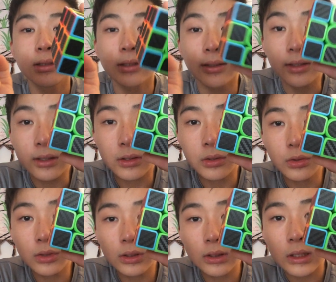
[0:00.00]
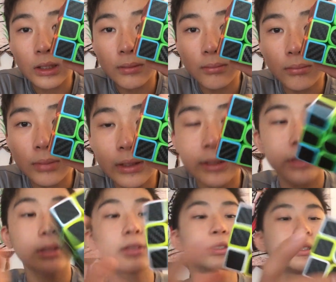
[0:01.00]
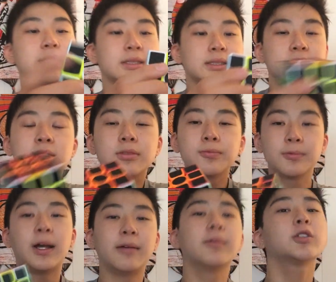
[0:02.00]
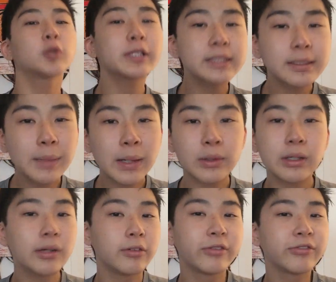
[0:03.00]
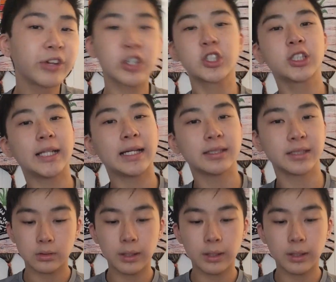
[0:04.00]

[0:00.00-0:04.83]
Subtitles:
They look cool, but there's a restricted amount of functionality.